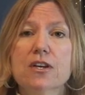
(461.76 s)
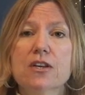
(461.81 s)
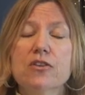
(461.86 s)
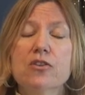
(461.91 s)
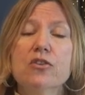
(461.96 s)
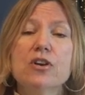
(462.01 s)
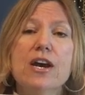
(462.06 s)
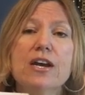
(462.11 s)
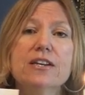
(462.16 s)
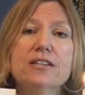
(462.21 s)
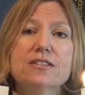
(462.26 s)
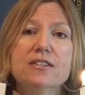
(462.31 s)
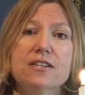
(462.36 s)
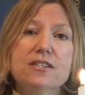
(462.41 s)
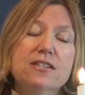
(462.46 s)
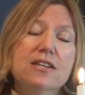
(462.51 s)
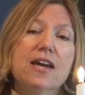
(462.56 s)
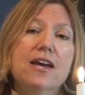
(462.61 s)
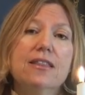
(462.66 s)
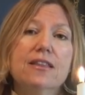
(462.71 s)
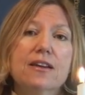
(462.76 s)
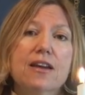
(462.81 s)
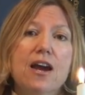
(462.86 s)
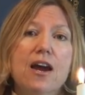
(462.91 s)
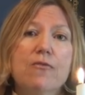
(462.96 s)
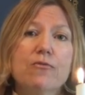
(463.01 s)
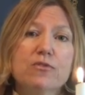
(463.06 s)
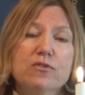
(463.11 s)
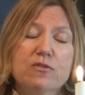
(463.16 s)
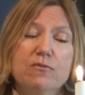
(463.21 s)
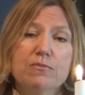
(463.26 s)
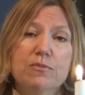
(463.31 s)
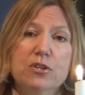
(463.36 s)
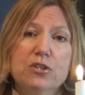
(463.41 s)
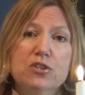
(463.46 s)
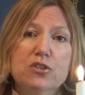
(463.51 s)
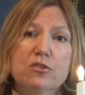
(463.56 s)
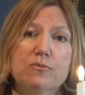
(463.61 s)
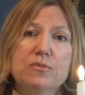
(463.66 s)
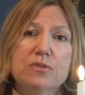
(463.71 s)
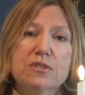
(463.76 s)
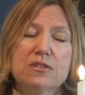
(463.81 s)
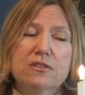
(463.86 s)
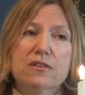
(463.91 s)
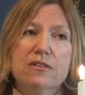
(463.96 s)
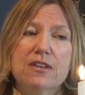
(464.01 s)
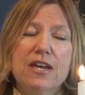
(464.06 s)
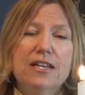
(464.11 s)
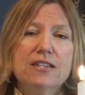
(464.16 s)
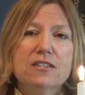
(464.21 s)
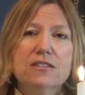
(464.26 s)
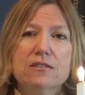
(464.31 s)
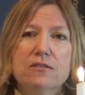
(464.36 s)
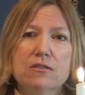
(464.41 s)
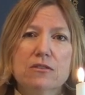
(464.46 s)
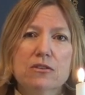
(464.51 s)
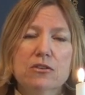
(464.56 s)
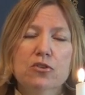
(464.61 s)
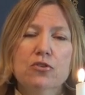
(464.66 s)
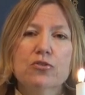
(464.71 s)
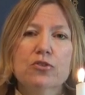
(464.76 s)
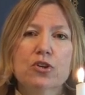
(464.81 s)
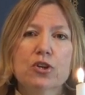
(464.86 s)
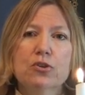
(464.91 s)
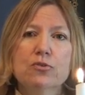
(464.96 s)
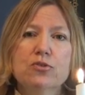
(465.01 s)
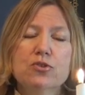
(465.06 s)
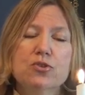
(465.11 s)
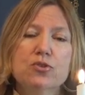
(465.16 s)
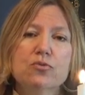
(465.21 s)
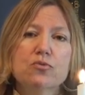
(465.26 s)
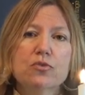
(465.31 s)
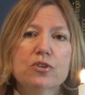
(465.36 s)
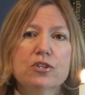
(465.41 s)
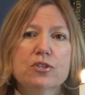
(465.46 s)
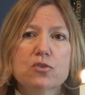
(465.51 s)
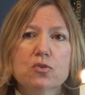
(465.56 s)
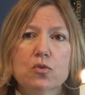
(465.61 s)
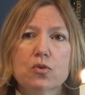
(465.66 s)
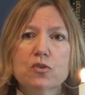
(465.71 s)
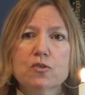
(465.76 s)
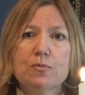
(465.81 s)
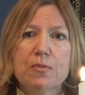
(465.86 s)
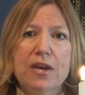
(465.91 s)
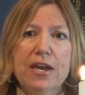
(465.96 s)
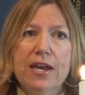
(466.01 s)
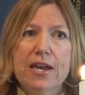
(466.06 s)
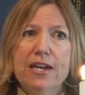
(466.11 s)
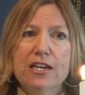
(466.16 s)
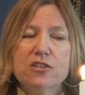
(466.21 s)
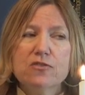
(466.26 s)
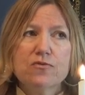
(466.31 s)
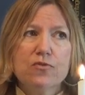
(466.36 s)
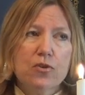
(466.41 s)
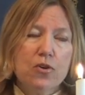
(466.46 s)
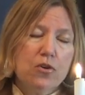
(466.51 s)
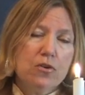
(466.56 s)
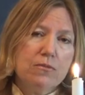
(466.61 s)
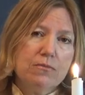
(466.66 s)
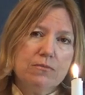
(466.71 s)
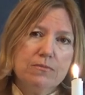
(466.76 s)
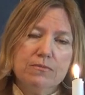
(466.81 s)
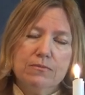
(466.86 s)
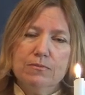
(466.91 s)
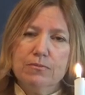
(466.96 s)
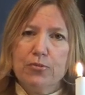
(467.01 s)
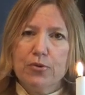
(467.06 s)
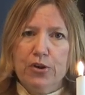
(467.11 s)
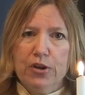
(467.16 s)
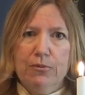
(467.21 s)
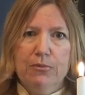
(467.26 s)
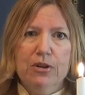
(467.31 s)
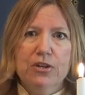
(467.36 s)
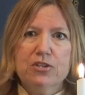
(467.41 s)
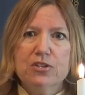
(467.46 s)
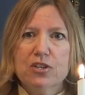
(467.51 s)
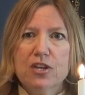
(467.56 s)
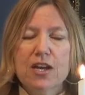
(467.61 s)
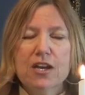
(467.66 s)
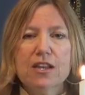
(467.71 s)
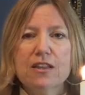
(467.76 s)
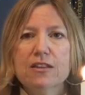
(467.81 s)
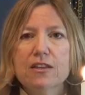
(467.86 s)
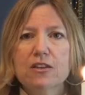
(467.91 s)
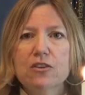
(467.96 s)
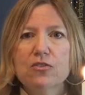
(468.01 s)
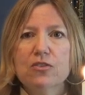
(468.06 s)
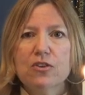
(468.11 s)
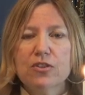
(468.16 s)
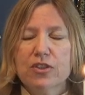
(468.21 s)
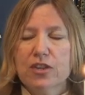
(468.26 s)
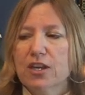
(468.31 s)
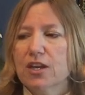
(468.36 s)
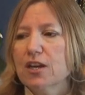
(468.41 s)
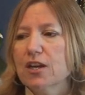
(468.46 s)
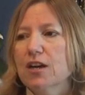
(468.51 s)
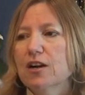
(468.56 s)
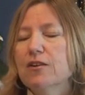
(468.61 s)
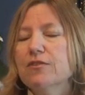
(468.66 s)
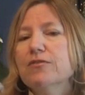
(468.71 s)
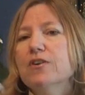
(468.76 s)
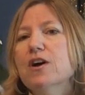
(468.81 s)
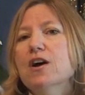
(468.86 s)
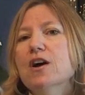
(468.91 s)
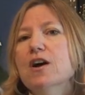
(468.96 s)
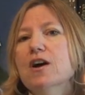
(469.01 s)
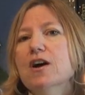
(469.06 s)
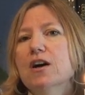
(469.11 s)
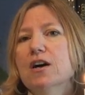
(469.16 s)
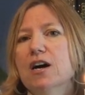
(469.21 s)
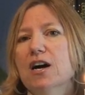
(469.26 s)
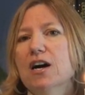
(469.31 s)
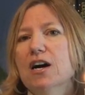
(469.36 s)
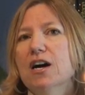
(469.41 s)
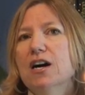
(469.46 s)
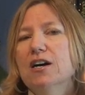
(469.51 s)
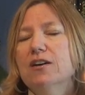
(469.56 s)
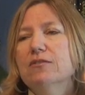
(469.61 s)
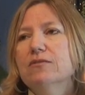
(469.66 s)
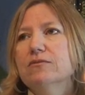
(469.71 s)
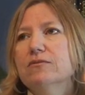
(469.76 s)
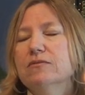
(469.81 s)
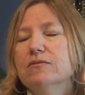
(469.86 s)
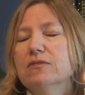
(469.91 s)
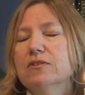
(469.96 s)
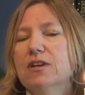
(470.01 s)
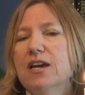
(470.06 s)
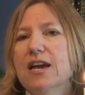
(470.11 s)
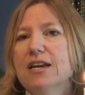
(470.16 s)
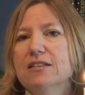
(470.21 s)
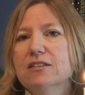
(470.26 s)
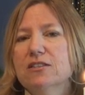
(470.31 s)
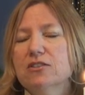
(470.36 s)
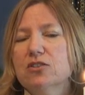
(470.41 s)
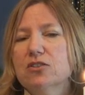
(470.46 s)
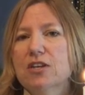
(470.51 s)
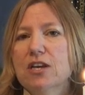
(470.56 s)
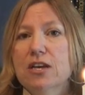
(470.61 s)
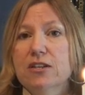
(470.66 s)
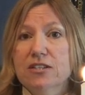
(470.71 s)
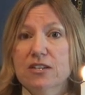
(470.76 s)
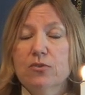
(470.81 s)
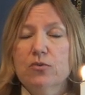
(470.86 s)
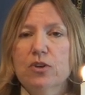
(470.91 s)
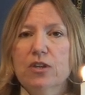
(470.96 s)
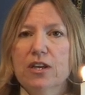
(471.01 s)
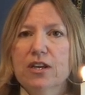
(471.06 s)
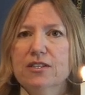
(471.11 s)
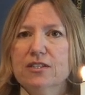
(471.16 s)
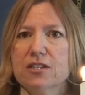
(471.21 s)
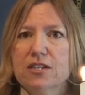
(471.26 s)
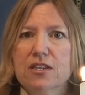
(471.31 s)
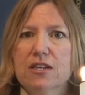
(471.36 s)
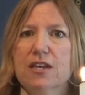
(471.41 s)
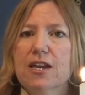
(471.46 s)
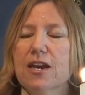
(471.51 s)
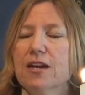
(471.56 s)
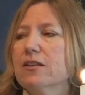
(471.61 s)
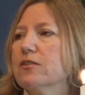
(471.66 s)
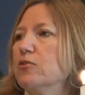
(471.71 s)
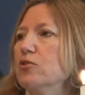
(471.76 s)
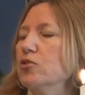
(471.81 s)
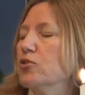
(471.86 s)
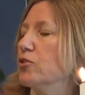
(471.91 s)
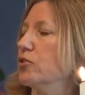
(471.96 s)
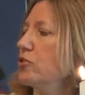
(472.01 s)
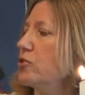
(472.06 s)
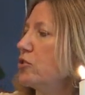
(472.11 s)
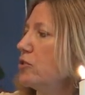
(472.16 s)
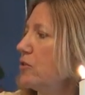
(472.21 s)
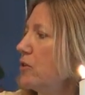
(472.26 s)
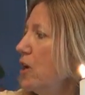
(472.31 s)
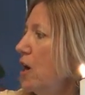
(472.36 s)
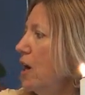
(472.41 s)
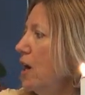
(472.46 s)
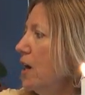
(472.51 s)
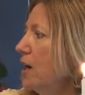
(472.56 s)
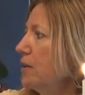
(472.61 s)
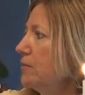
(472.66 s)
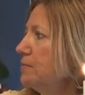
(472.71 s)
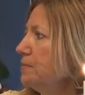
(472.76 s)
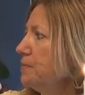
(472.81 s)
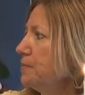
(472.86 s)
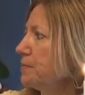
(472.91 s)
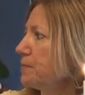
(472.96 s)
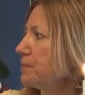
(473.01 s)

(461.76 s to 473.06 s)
United States Catholic Conference of Bishops, that's your go-to resource page for pretty much anything you could think of as it relates to the Catholic Church. They